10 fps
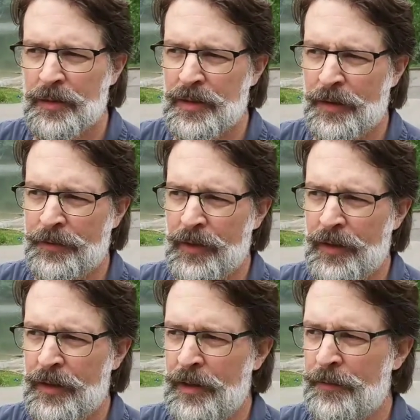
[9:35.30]
So it's
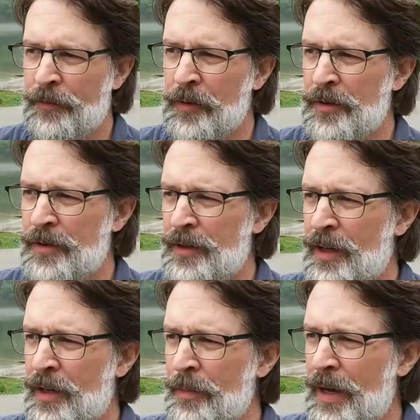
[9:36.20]
definitely the first
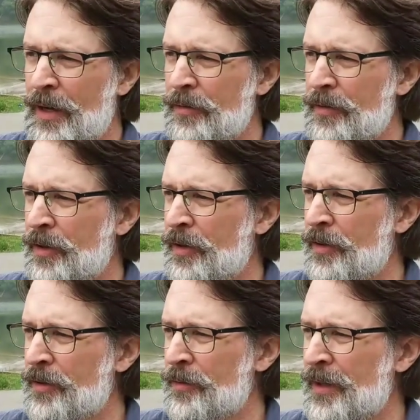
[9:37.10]
time out
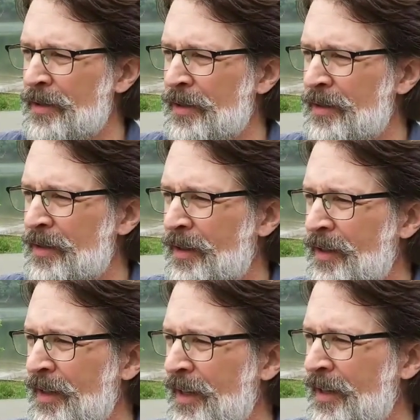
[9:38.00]
curse raising its
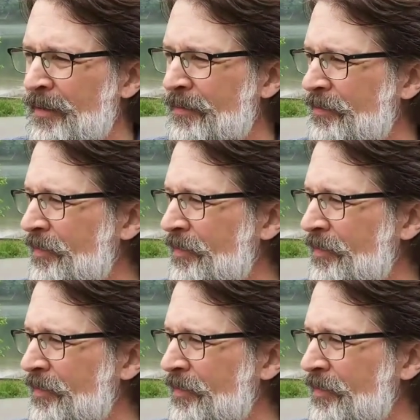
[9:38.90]
ugly head.